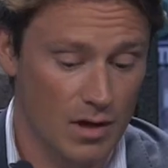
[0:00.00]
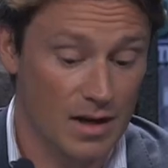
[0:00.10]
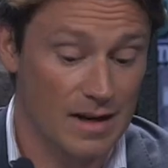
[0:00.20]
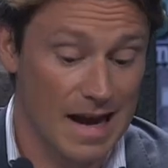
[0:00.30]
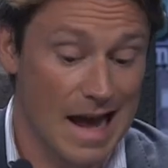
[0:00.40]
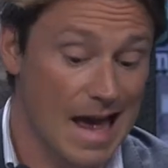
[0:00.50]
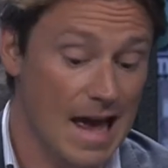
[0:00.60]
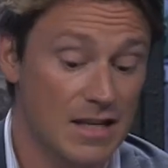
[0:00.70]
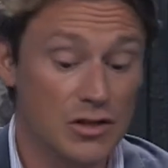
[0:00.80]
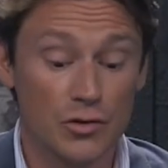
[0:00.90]
an
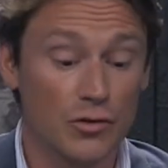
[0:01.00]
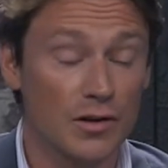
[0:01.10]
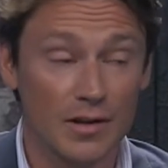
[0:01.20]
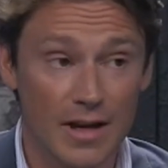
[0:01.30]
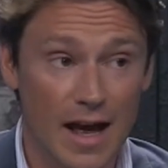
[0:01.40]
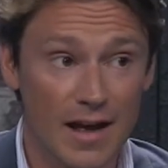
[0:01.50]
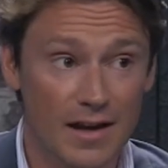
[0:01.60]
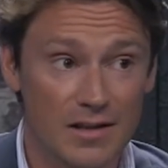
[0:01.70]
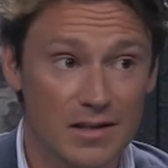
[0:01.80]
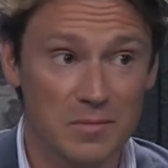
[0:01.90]
Azure
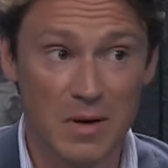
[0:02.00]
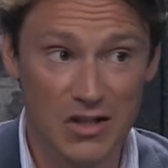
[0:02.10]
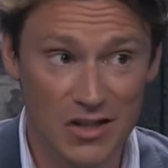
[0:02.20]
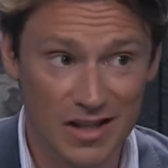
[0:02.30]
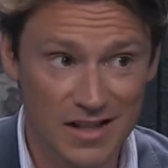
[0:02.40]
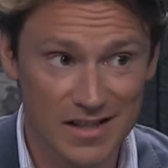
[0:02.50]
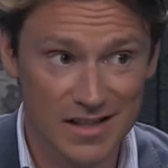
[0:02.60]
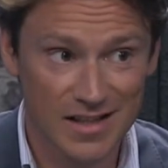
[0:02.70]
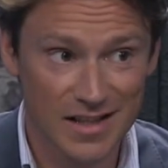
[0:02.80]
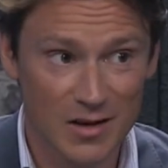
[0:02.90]

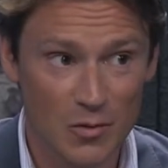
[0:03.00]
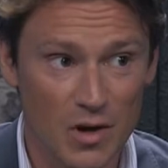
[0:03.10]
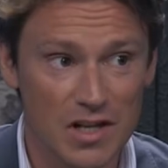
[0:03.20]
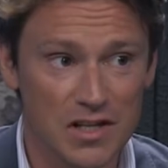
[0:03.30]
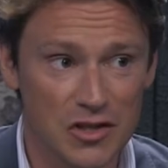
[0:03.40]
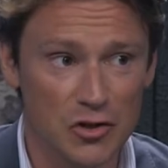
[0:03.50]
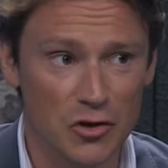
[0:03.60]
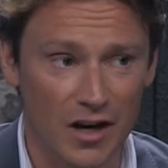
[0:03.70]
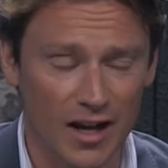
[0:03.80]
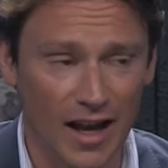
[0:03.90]
specialist. What is
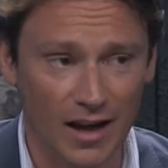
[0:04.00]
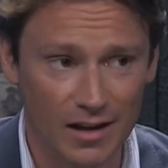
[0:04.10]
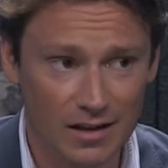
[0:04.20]
Azure again?